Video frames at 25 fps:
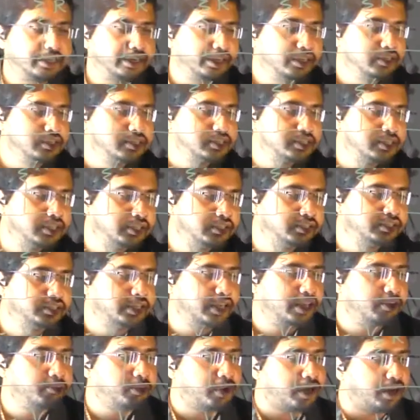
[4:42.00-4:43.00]
density
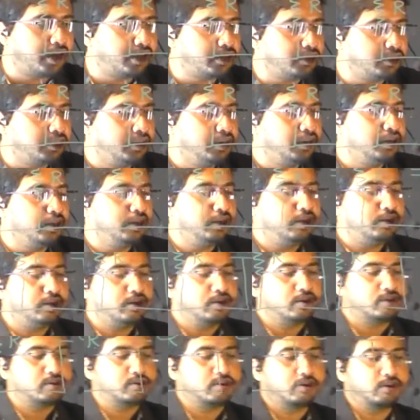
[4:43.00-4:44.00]
J bar,
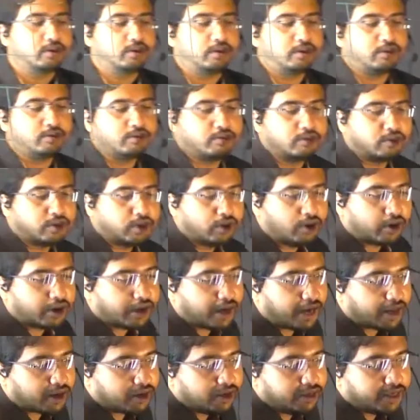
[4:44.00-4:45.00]
so your
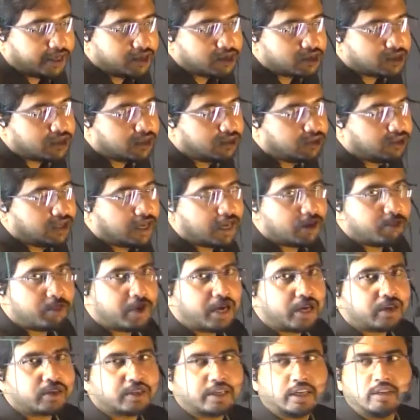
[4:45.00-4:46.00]
current density J
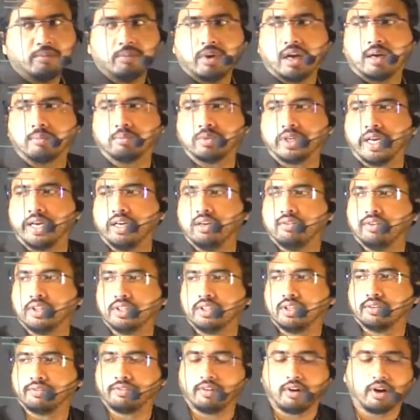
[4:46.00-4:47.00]
bar can be obtained with
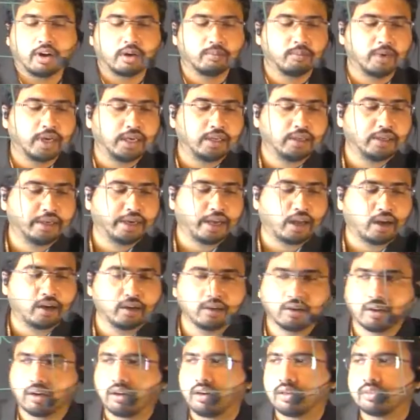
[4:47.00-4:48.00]
the formula del
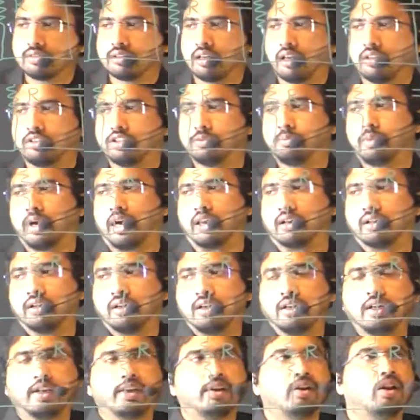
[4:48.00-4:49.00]
cross H bar.
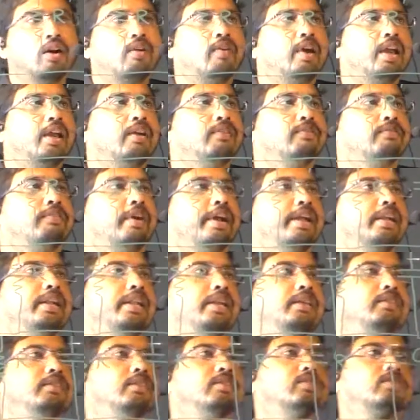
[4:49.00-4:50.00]
Now I am
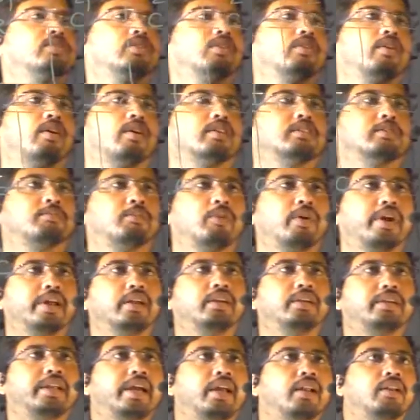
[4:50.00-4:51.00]
finding this cross
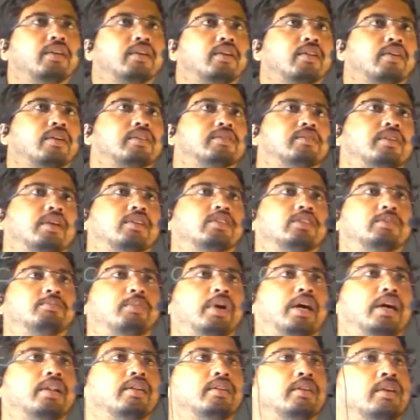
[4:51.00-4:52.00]
product del cross H
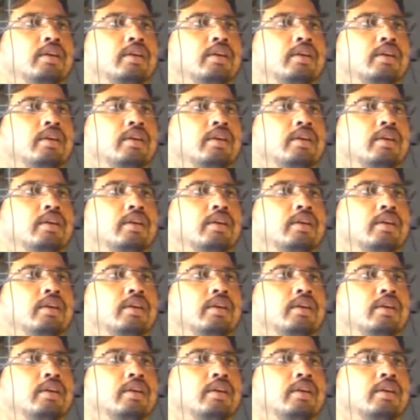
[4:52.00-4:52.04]
bar.